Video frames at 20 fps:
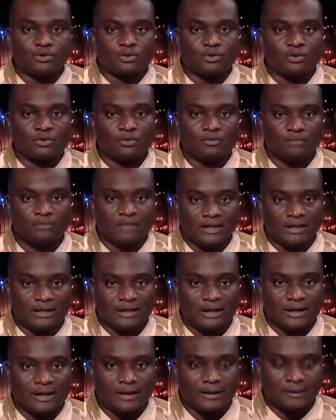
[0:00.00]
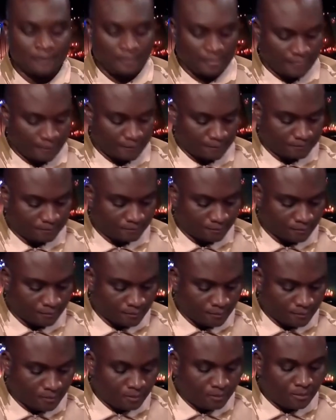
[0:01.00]
including the positions of our
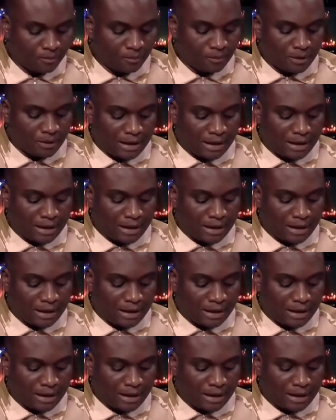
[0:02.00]
soldiers,